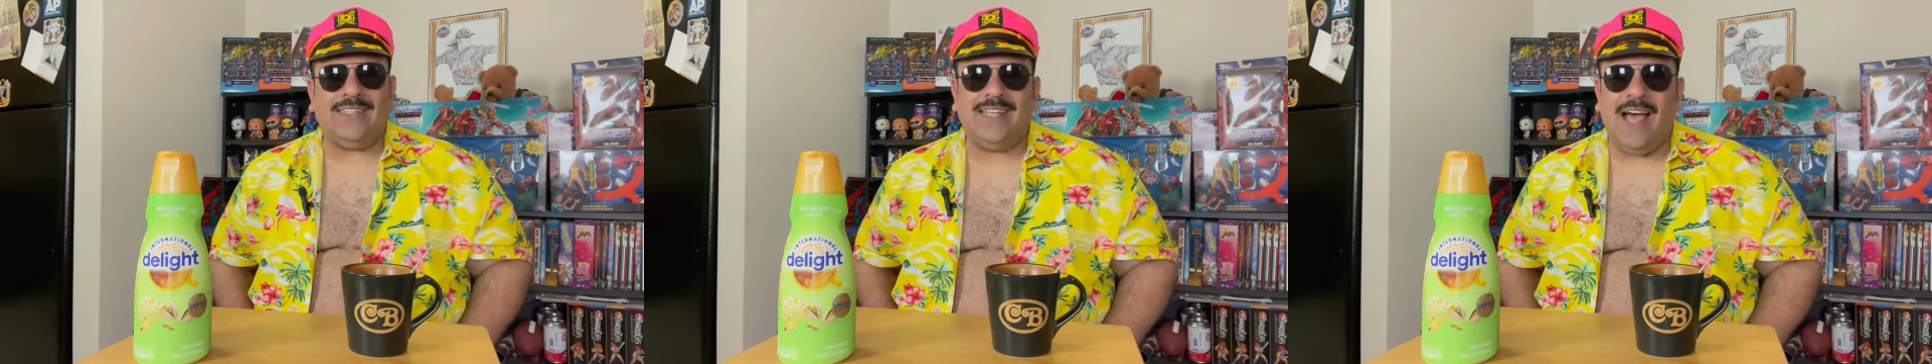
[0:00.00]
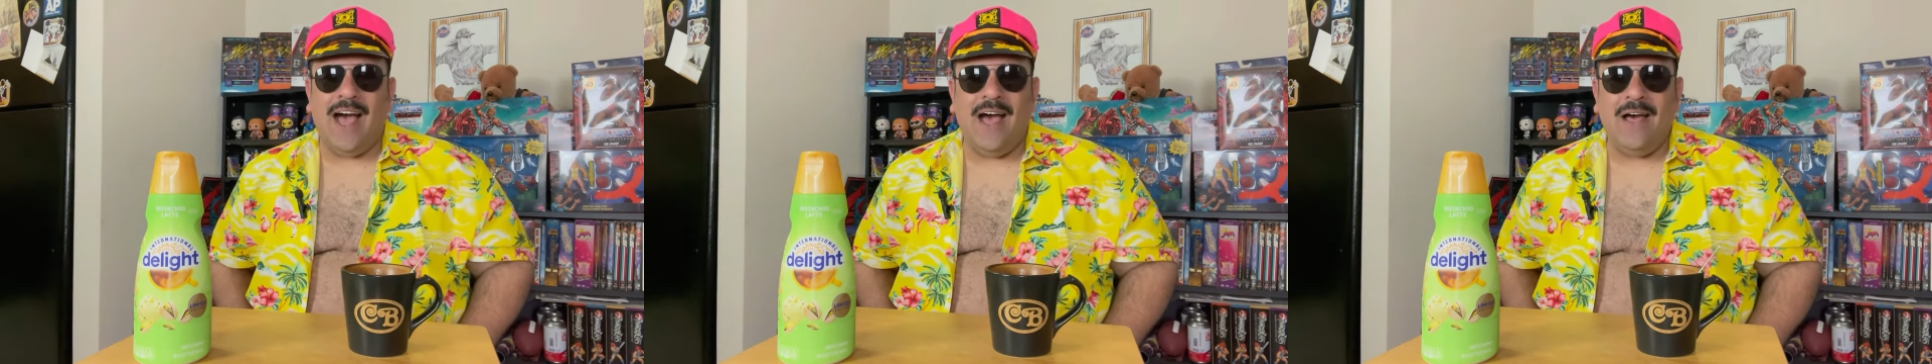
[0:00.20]

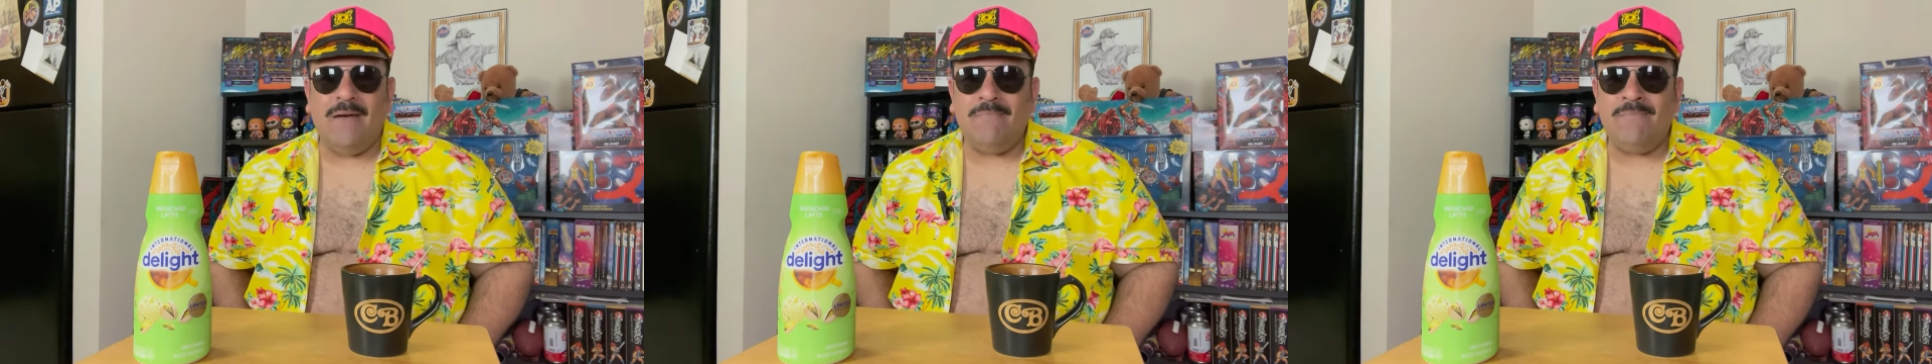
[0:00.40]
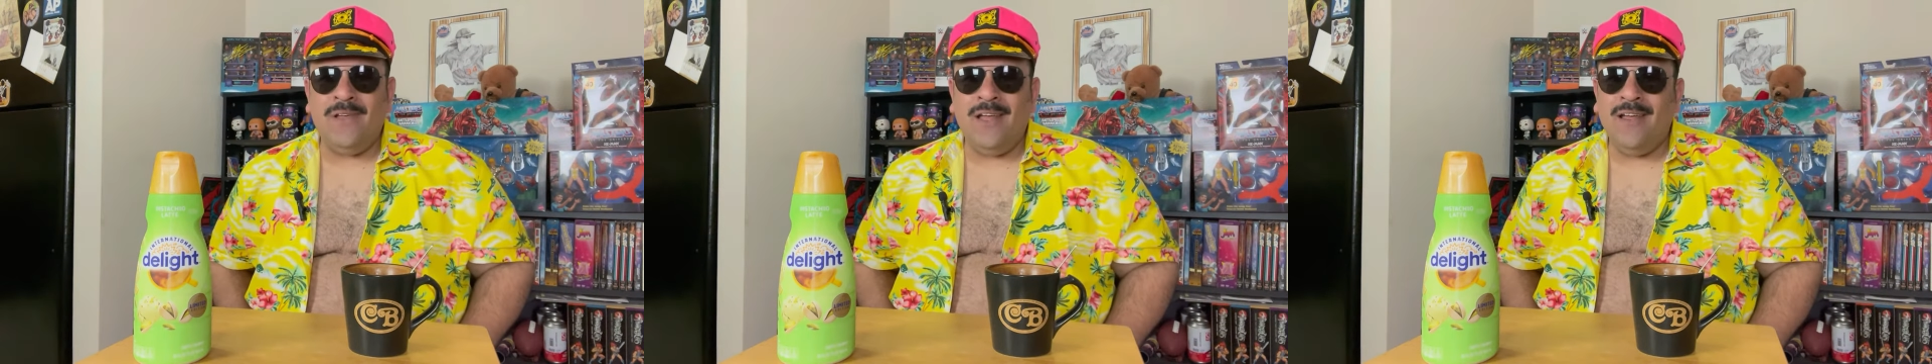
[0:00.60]

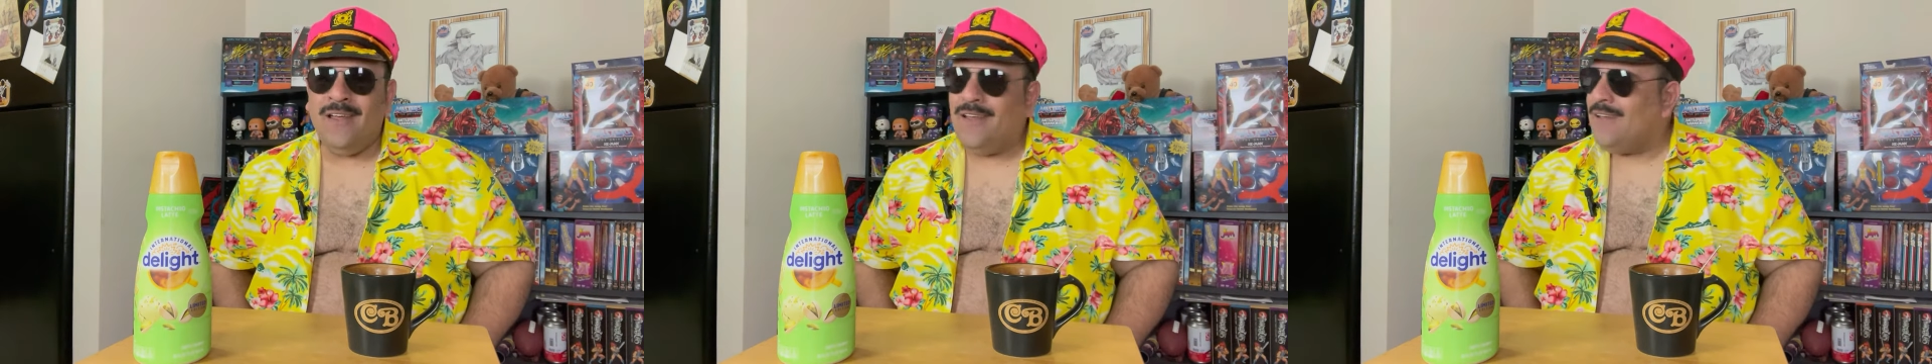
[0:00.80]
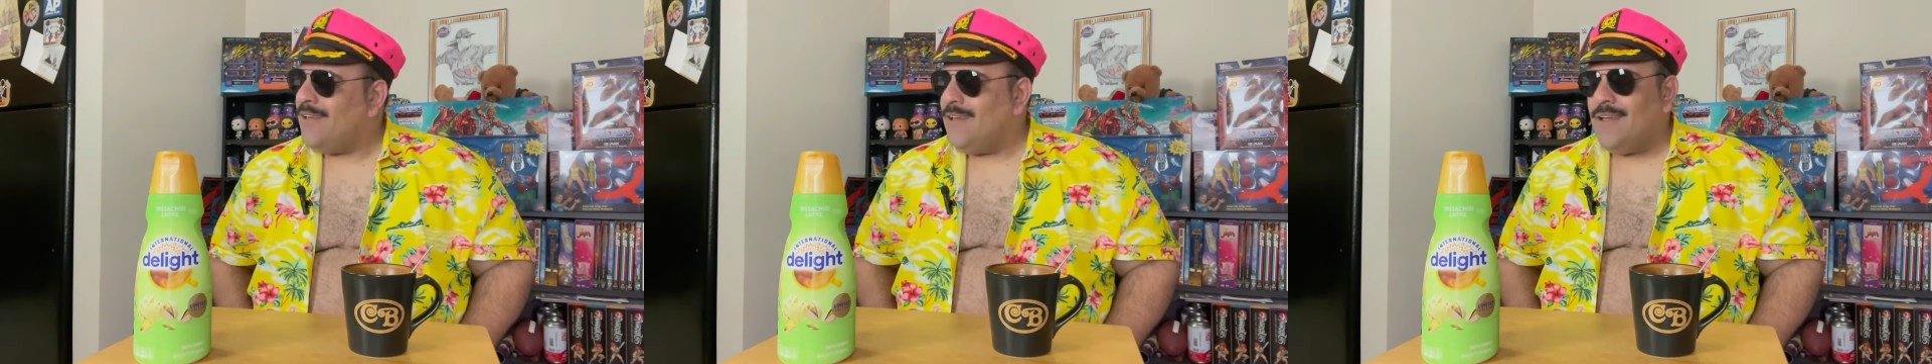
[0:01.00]
Tom
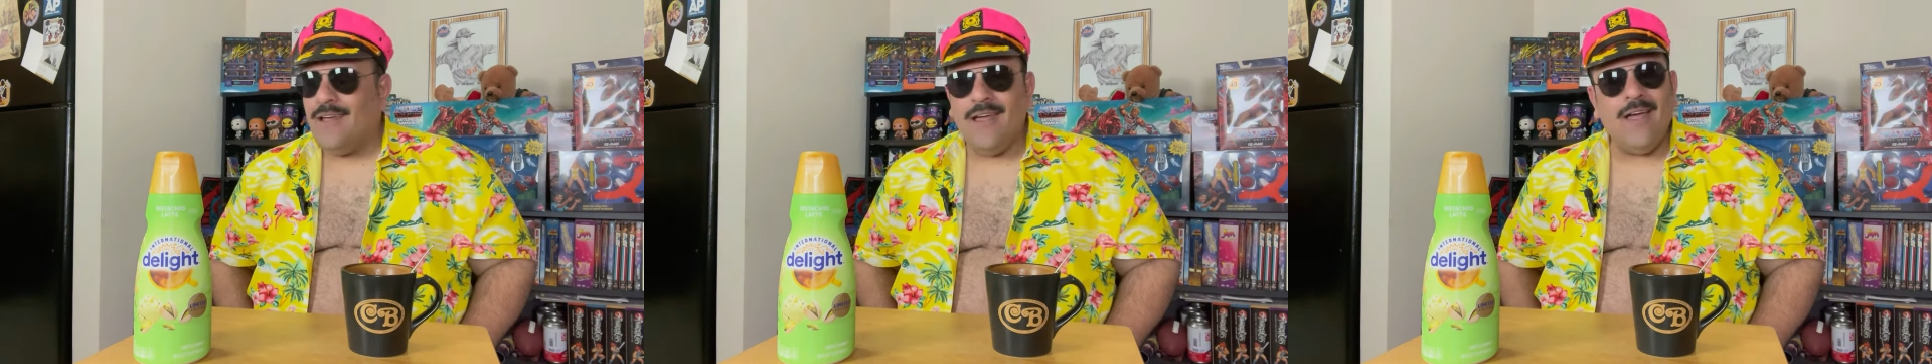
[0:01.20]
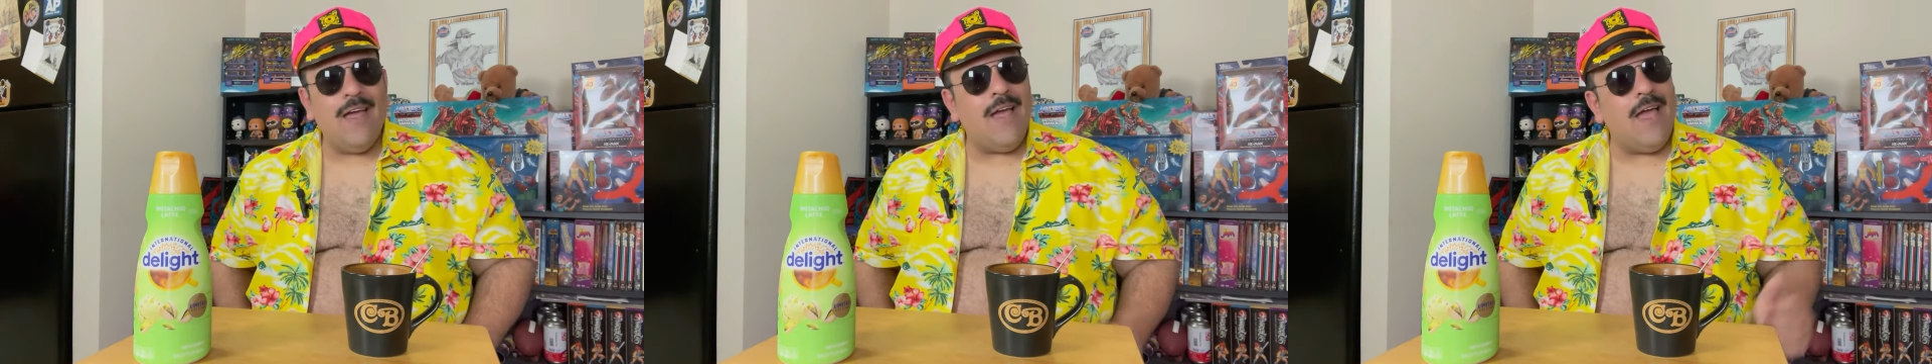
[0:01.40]

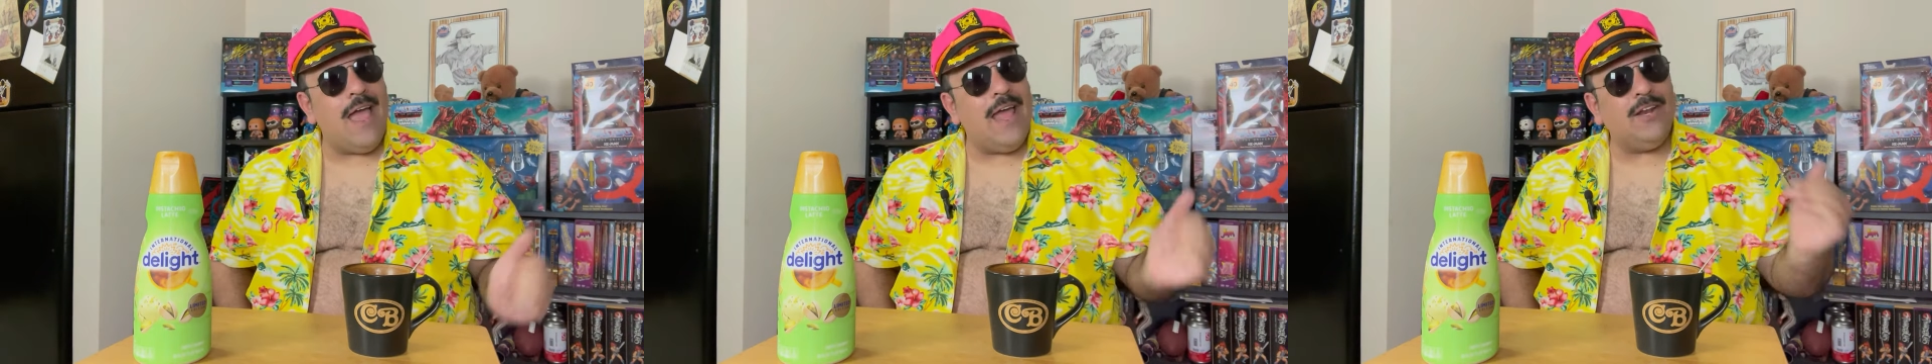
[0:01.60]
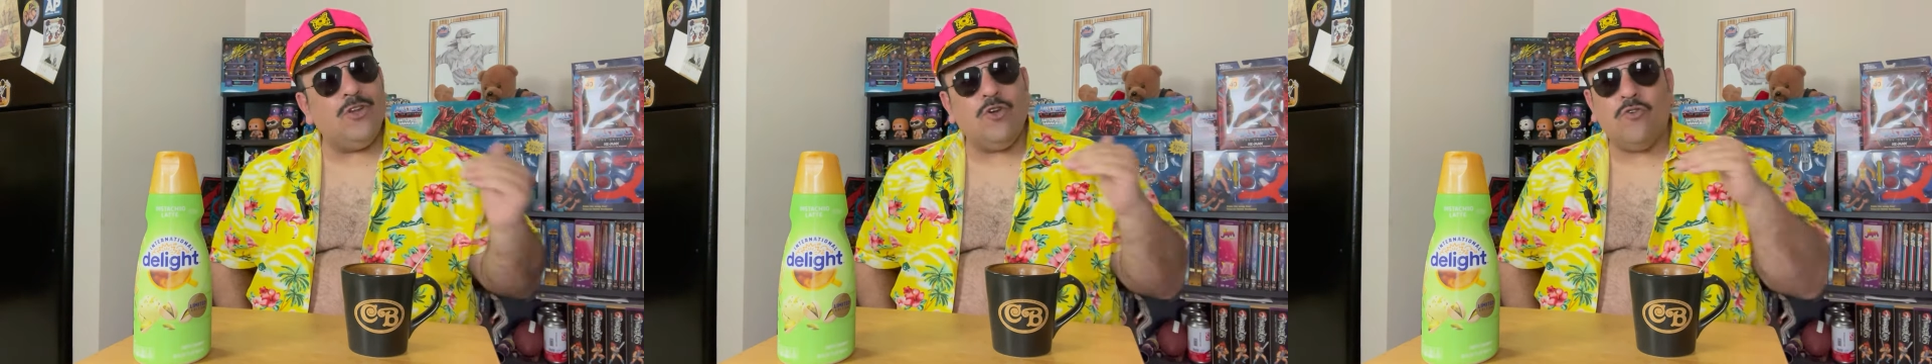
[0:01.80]

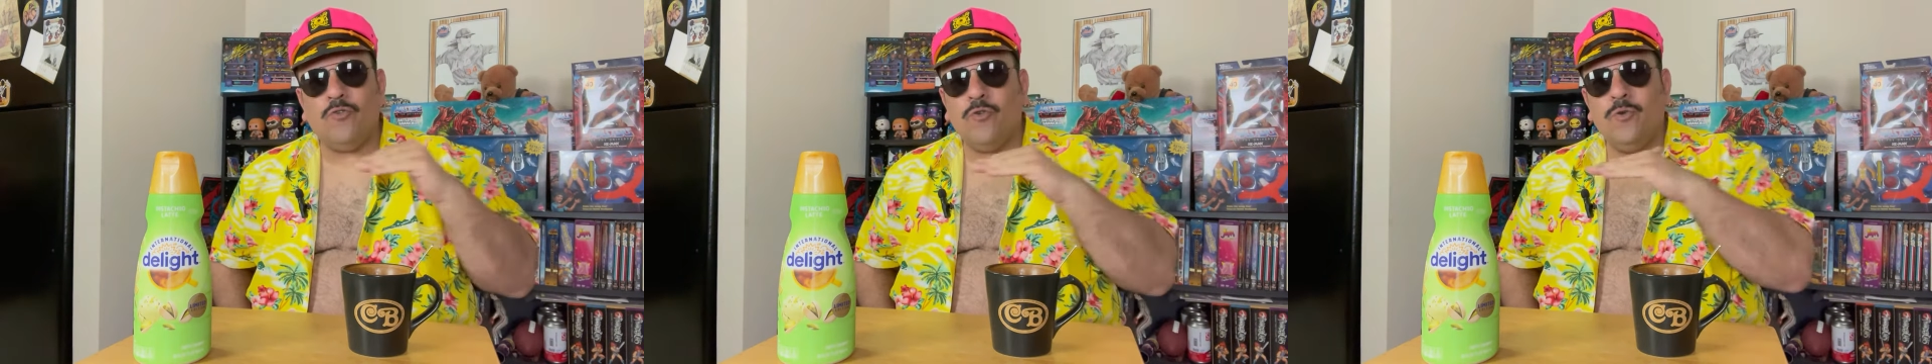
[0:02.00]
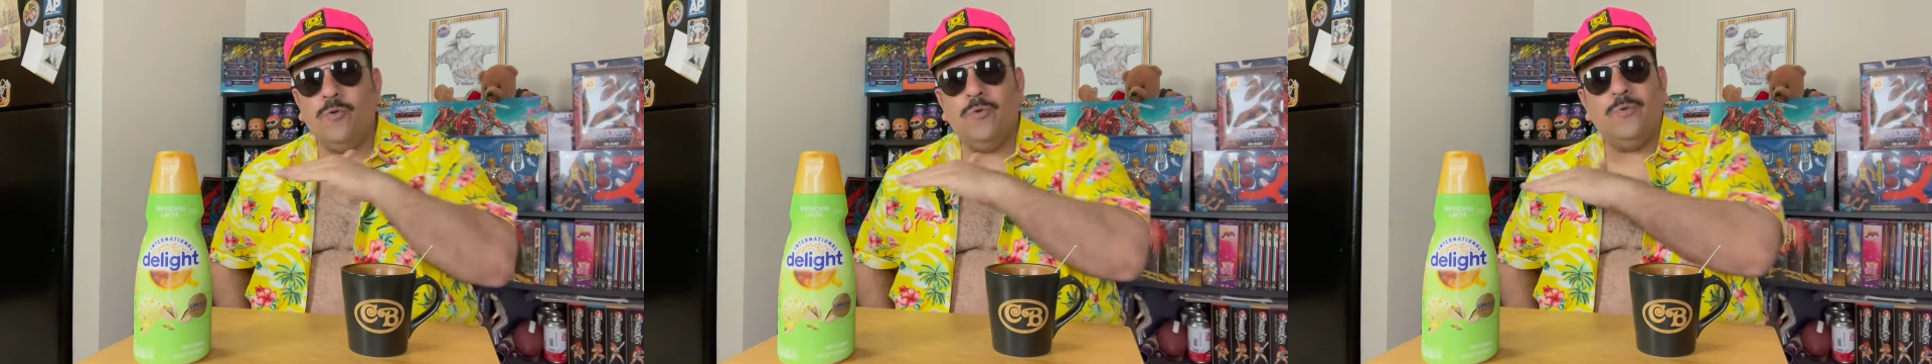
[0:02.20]
and
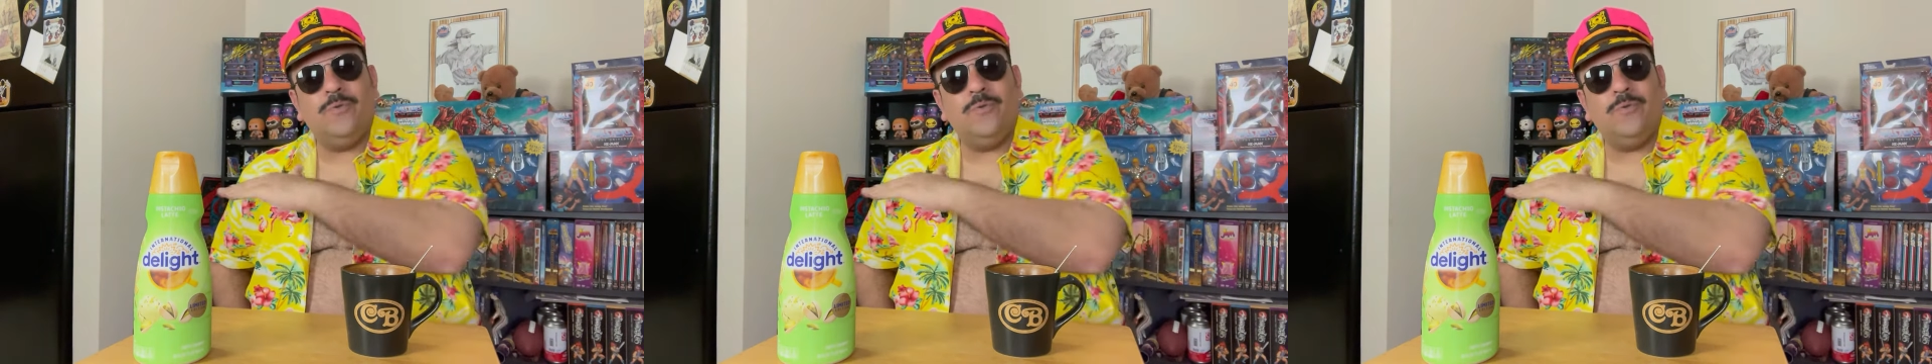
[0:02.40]
Cruise.